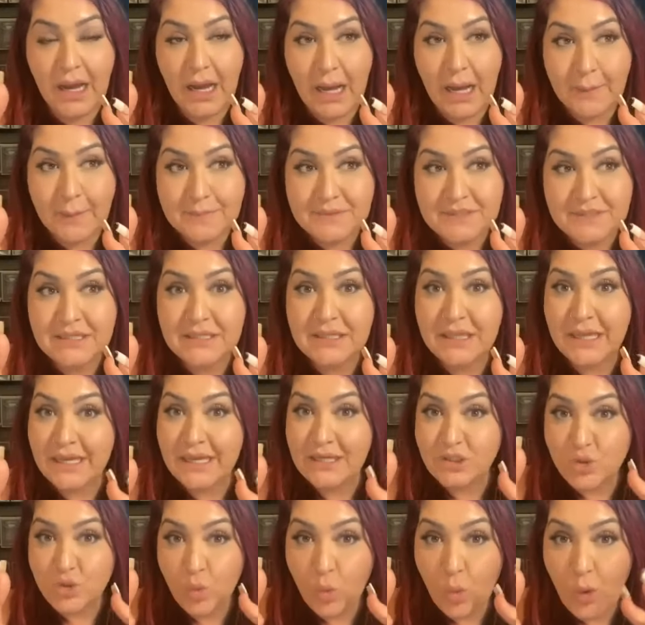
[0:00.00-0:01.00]
up to
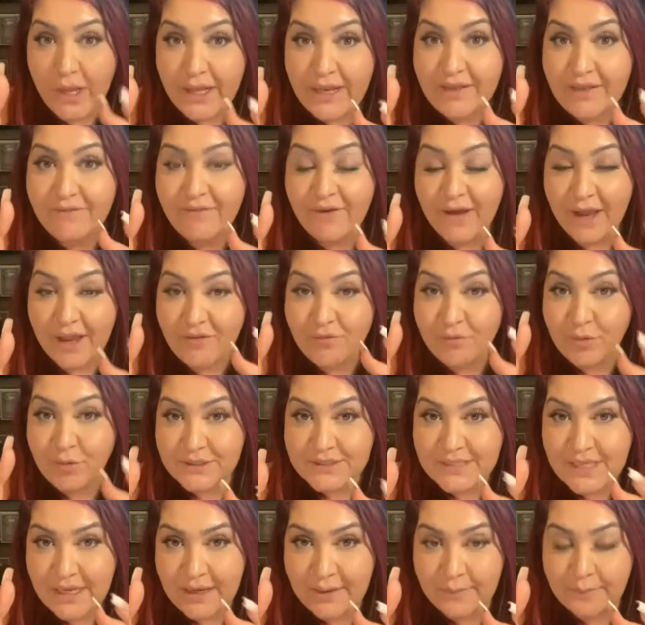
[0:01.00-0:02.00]
like
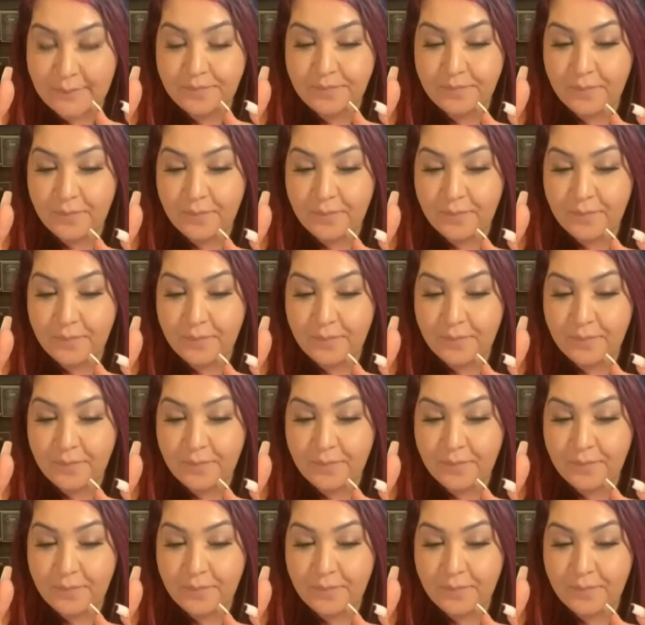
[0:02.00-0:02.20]
25%.